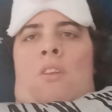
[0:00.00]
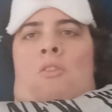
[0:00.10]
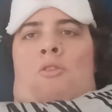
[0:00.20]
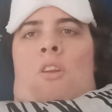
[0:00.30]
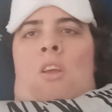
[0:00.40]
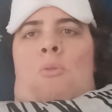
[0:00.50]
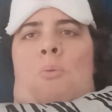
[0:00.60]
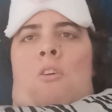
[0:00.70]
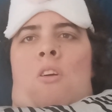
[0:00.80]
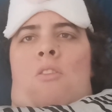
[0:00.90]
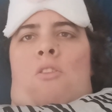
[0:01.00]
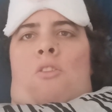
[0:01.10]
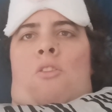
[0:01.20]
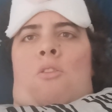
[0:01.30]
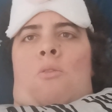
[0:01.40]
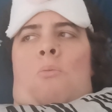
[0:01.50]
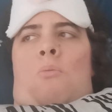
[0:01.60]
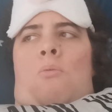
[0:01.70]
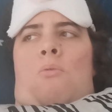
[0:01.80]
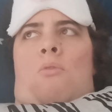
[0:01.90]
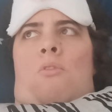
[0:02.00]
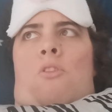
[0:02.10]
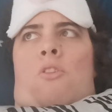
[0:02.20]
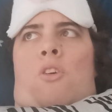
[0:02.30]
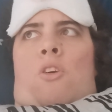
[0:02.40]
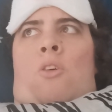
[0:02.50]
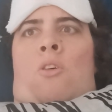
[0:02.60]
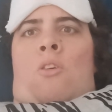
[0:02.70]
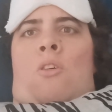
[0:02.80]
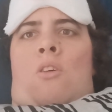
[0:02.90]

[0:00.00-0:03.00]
this reading experience, so